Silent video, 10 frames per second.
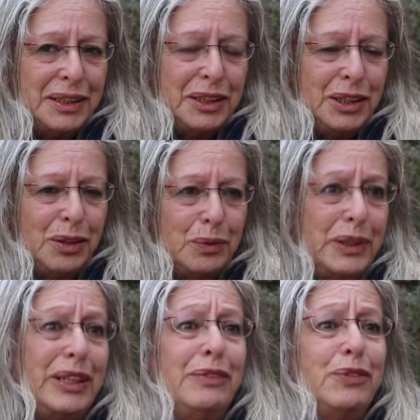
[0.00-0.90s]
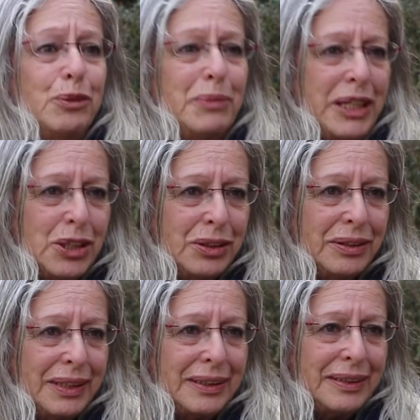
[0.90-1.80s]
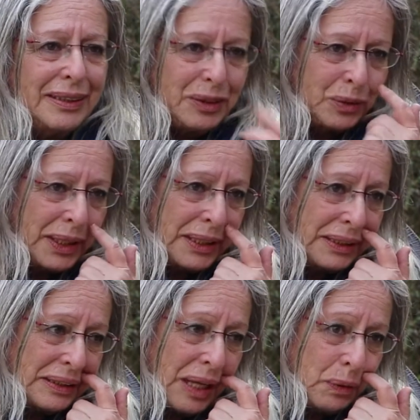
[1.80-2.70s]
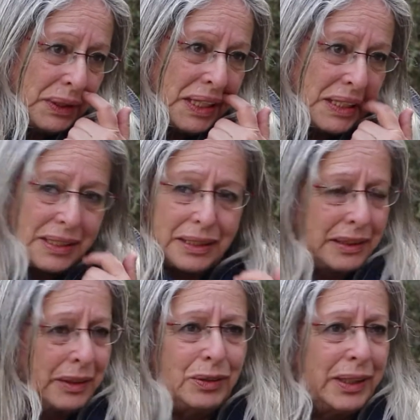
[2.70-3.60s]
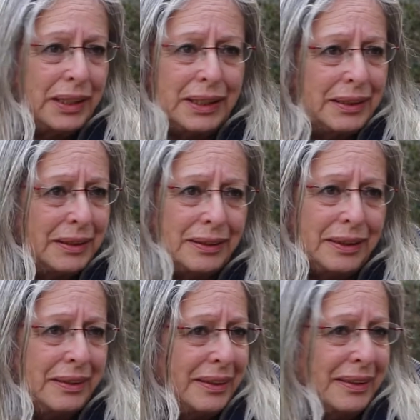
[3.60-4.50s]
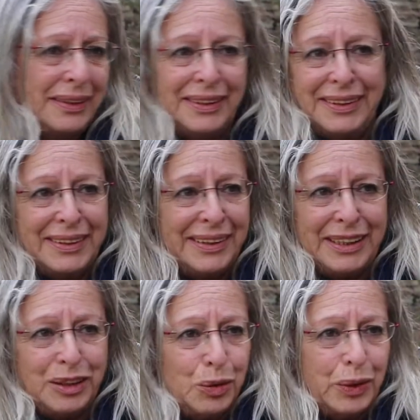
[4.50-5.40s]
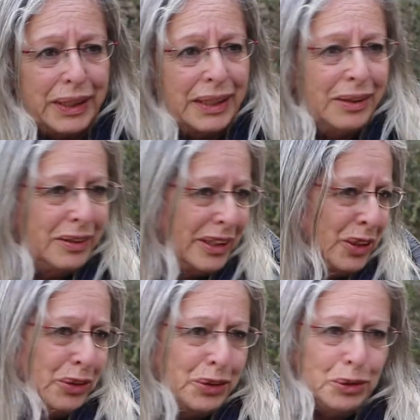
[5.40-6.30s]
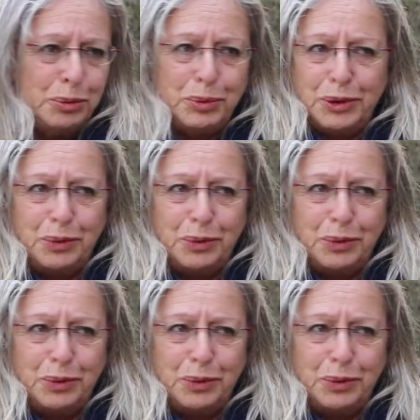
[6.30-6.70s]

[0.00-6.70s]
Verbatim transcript: you know, with information that uh, you get nowadays, you can get it either in Google or YouTube or